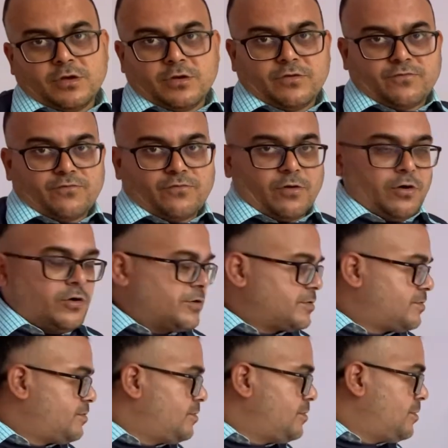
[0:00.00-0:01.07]
for
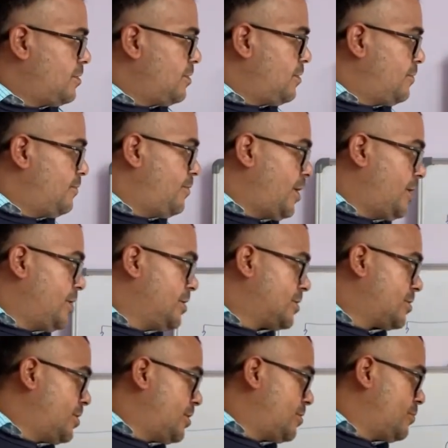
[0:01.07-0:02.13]
various
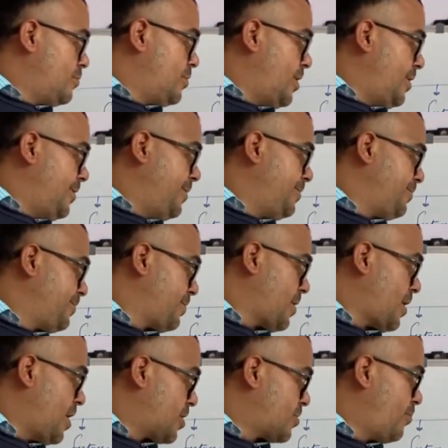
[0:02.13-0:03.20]
day-to-day
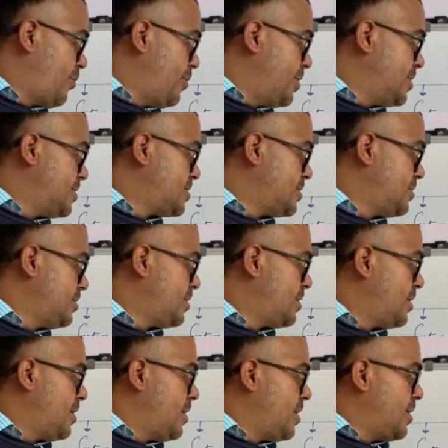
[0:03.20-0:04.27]
explorations.
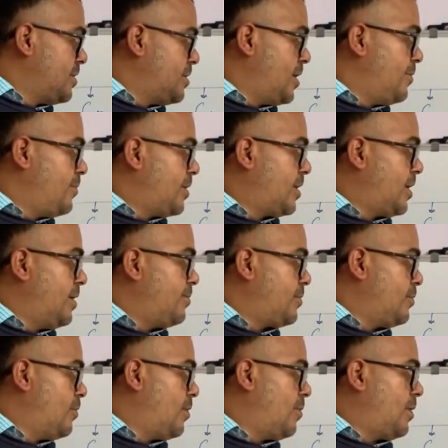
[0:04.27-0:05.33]
Then we came to
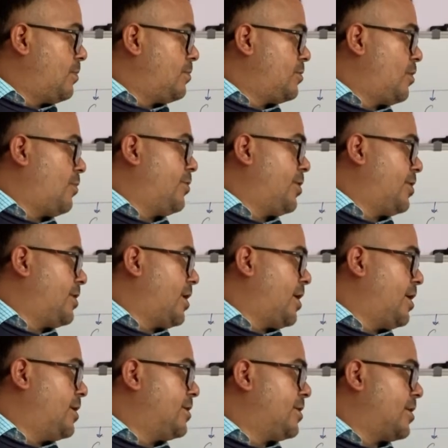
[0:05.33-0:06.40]
know about Doppler
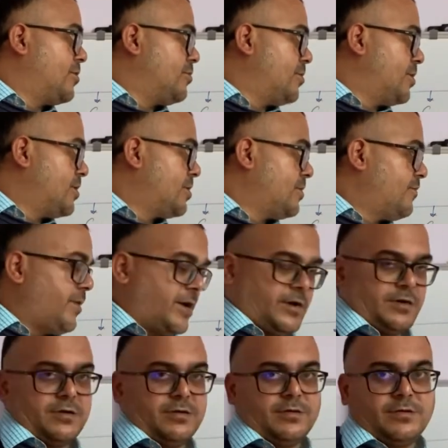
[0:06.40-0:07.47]
and resonance
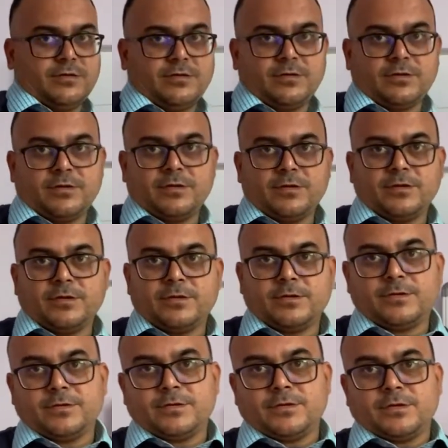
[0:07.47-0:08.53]
effect.
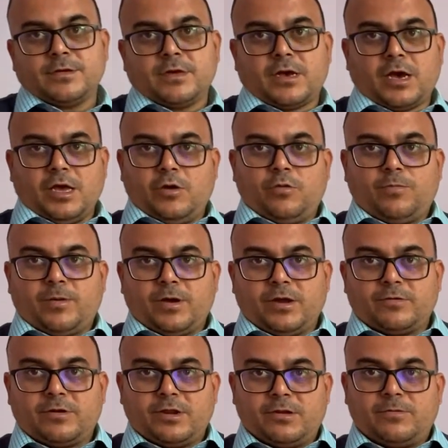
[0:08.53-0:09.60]
I hope I have
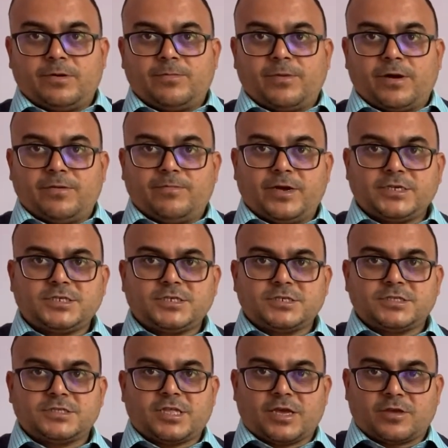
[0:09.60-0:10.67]
delivered my best.
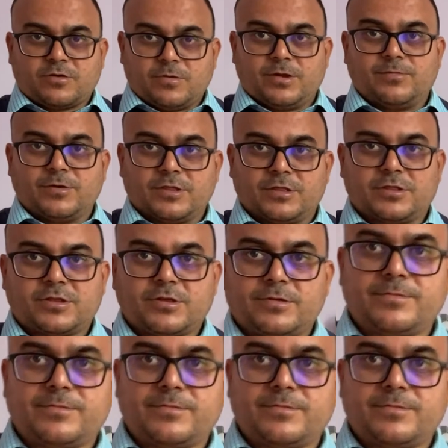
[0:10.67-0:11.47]
Thank you very much.